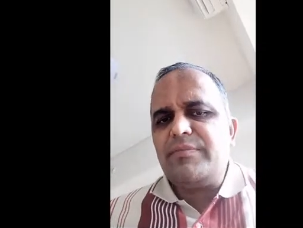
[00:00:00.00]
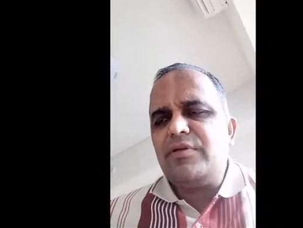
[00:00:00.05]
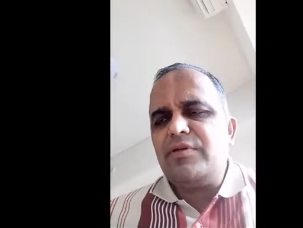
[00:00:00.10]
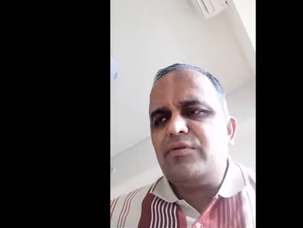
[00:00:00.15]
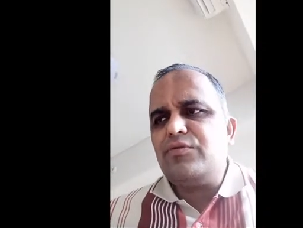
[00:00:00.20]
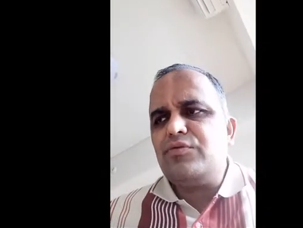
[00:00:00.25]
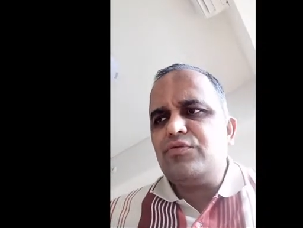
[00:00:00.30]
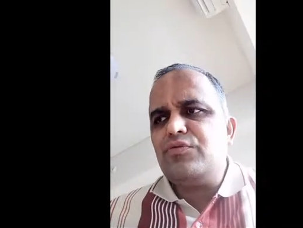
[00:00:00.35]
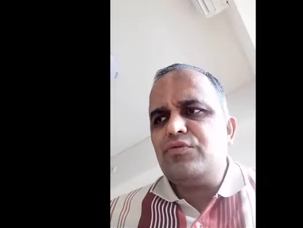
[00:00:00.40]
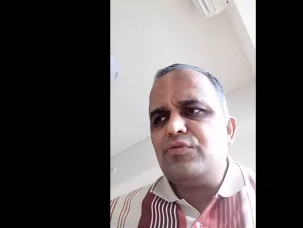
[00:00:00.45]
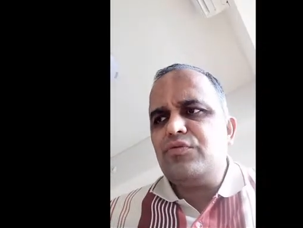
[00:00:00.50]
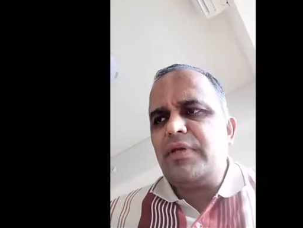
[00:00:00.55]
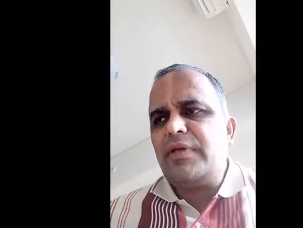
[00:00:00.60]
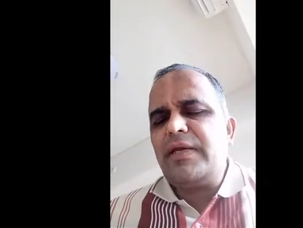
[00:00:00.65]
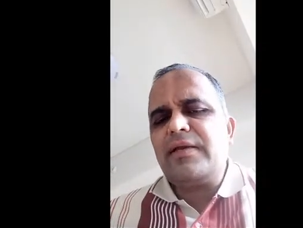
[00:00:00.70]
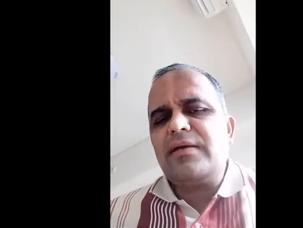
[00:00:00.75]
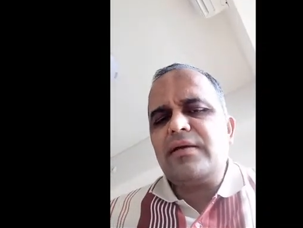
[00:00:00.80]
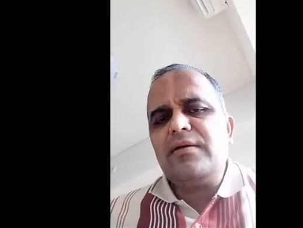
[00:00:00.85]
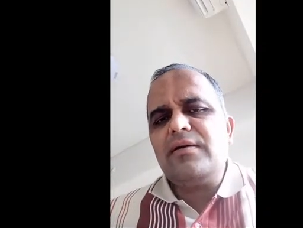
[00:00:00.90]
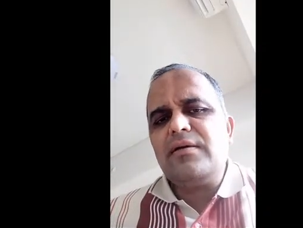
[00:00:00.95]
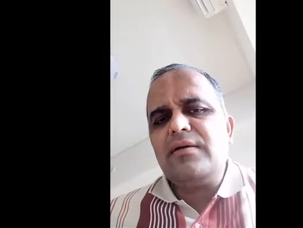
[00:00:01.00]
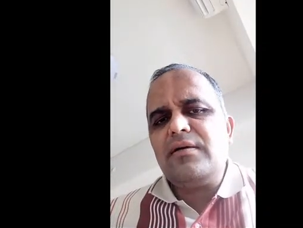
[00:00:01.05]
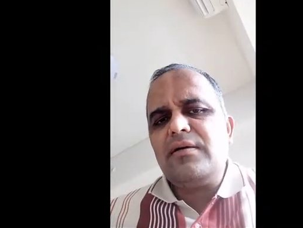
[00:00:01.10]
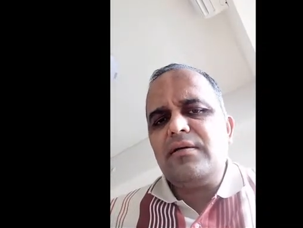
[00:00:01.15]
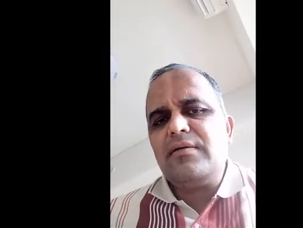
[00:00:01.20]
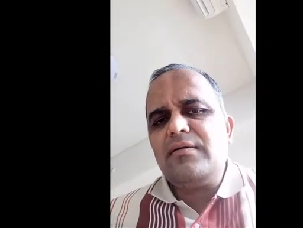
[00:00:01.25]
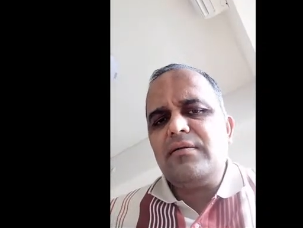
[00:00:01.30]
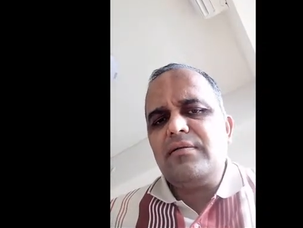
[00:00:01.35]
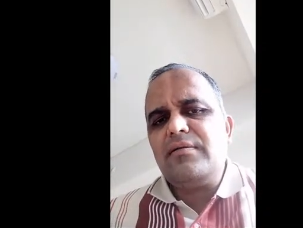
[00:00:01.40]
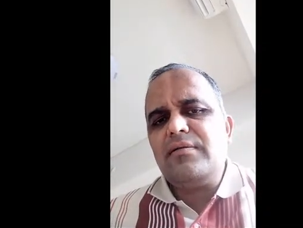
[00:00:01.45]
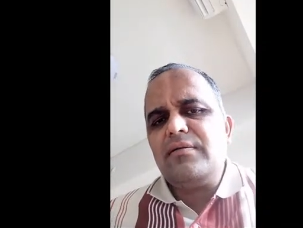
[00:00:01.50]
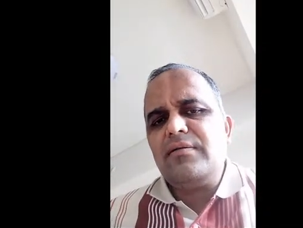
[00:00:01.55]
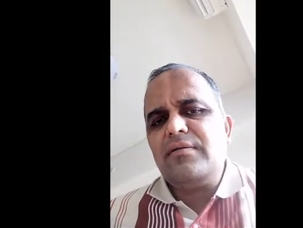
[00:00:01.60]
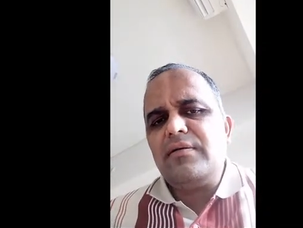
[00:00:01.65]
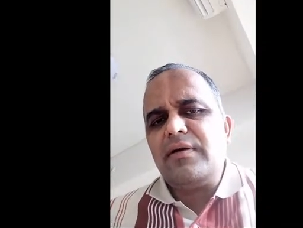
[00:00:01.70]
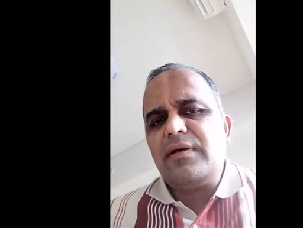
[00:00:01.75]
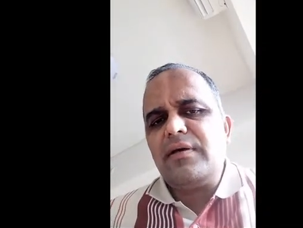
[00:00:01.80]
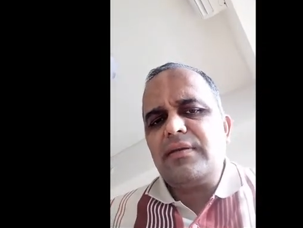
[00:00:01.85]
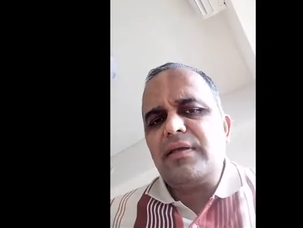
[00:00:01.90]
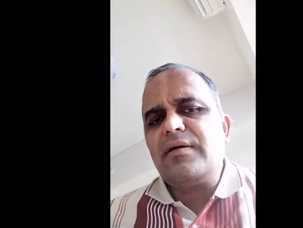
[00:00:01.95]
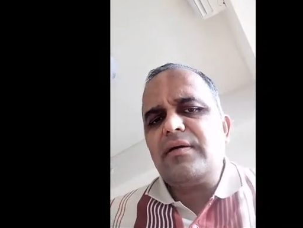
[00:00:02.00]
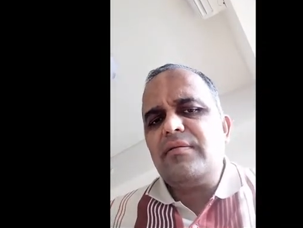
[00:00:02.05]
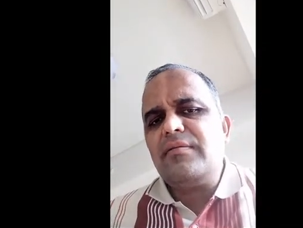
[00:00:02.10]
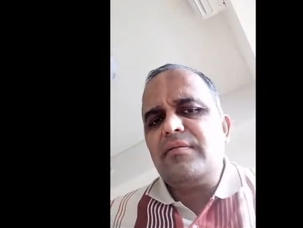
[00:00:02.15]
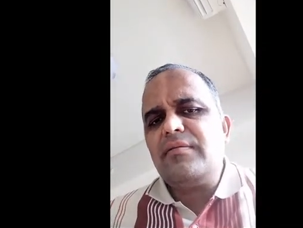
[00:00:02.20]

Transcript: due to like I think